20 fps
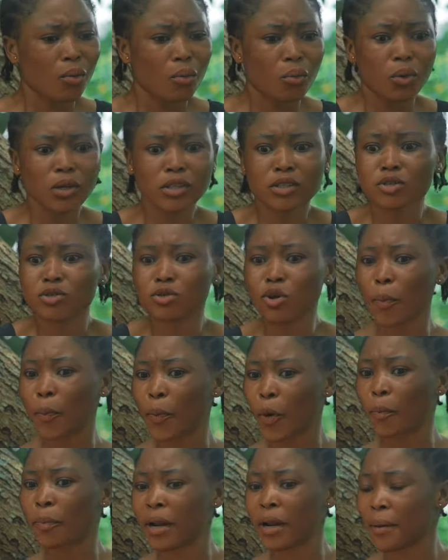What is your
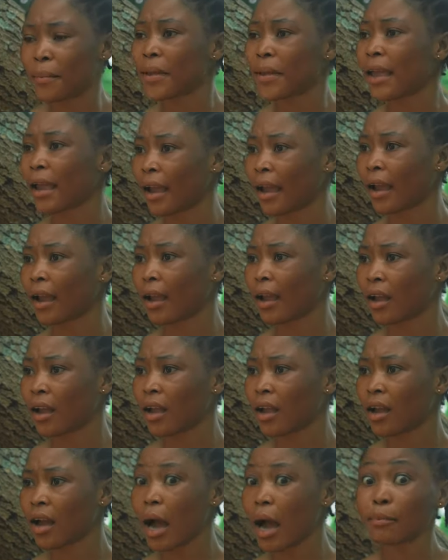problem here?
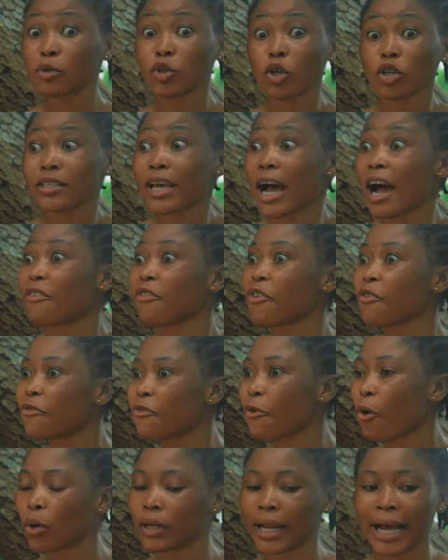I'm just having
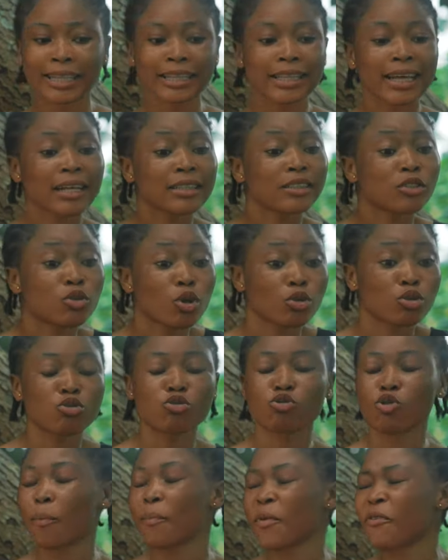fun and that doesn't
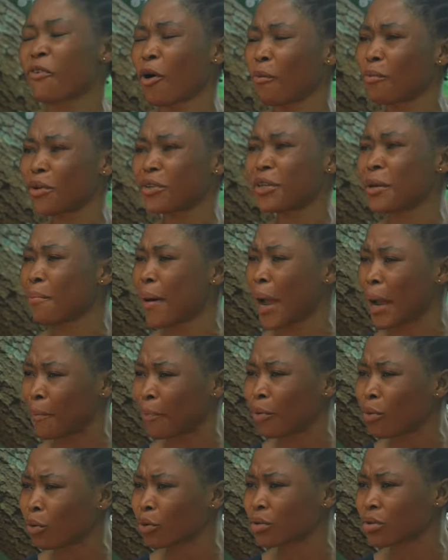stop me from reading my
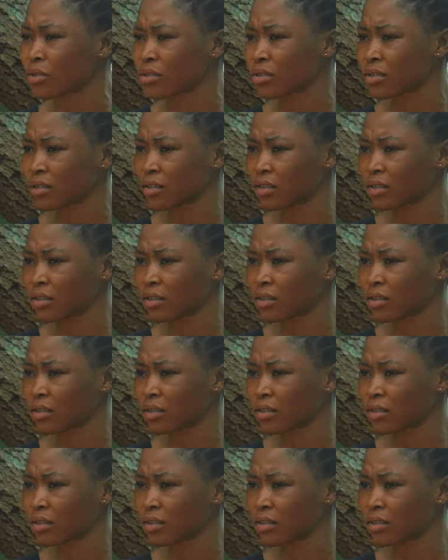books.